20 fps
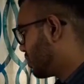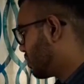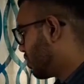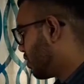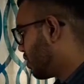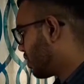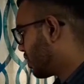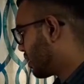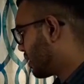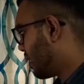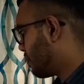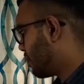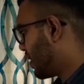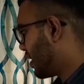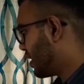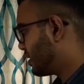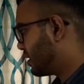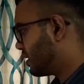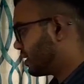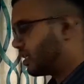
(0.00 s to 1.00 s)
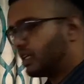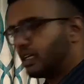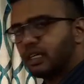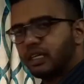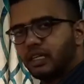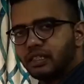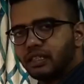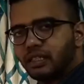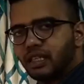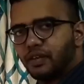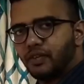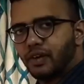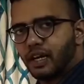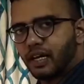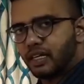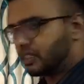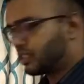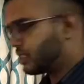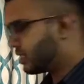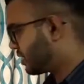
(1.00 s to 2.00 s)
torque capacity is given
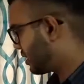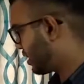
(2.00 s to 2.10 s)
as